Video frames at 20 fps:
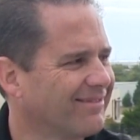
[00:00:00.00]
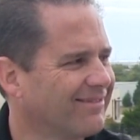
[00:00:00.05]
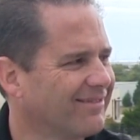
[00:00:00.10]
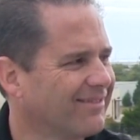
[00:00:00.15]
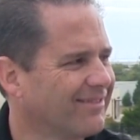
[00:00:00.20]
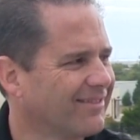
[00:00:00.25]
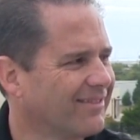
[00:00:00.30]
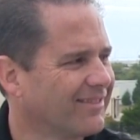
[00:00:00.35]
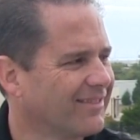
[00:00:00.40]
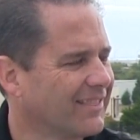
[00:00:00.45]

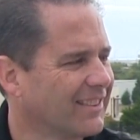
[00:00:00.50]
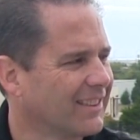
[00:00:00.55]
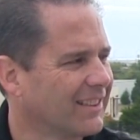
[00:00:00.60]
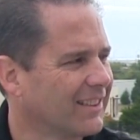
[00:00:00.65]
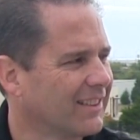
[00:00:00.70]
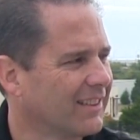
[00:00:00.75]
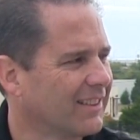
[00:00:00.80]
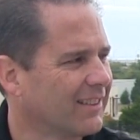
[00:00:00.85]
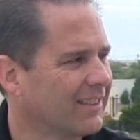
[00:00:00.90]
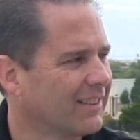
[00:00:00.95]

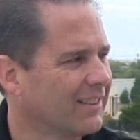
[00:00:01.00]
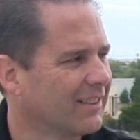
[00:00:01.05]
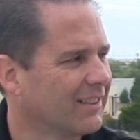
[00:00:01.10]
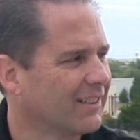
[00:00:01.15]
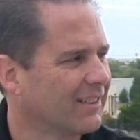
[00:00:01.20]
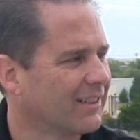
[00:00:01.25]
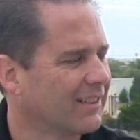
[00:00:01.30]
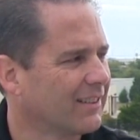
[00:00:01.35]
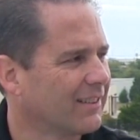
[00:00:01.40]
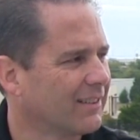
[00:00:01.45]

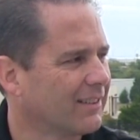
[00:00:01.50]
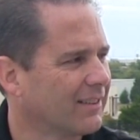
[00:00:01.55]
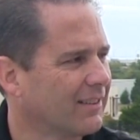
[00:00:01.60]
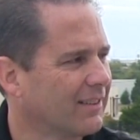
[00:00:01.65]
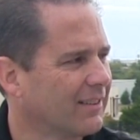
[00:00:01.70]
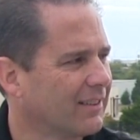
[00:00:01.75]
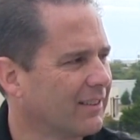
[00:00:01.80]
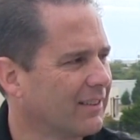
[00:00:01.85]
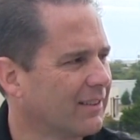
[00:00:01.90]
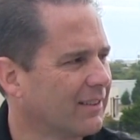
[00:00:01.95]

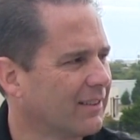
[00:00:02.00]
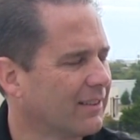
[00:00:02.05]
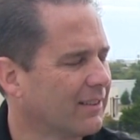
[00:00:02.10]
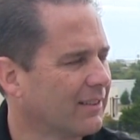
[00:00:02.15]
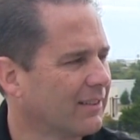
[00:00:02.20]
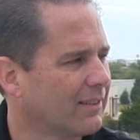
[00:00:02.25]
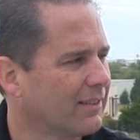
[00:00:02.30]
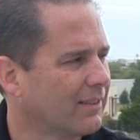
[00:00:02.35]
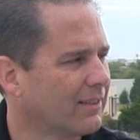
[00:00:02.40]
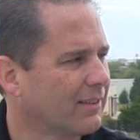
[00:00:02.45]

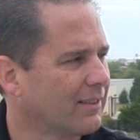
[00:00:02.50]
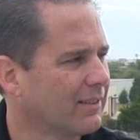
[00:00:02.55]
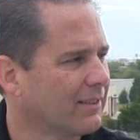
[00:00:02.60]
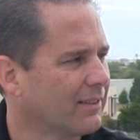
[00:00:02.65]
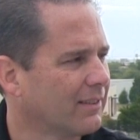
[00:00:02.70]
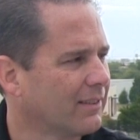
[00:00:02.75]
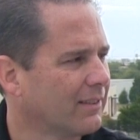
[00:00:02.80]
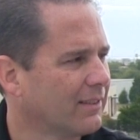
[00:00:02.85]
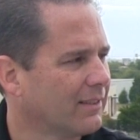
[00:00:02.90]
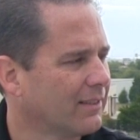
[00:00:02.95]

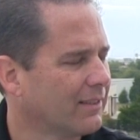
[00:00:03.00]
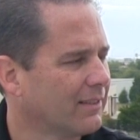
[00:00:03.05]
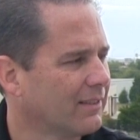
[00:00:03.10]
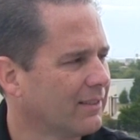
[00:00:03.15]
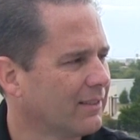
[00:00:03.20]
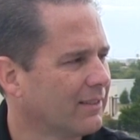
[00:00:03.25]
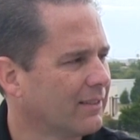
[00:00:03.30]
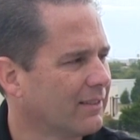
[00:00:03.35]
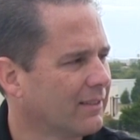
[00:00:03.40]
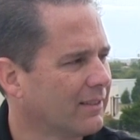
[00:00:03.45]

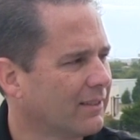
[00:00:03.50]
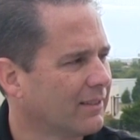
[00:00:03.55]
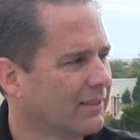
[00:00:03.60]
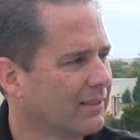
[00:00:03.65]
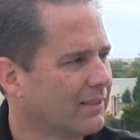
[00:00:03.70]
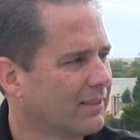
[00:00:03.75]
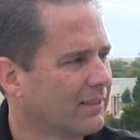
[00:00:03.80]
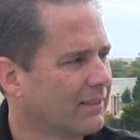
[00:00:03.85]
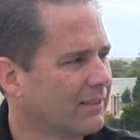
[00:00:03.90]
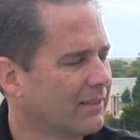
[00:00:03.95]

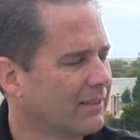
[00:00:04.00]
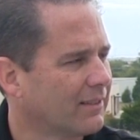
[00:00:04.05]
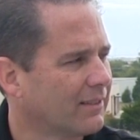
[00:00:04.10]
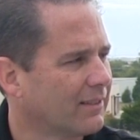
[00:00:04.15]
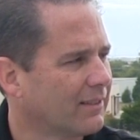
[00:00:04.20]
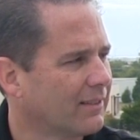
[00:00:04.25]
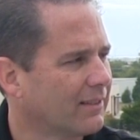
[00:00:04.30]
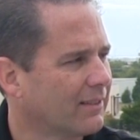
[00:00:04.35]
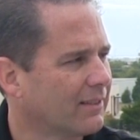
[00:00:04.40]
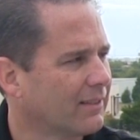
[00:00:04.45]

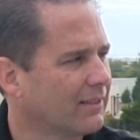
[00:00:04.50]
(silent)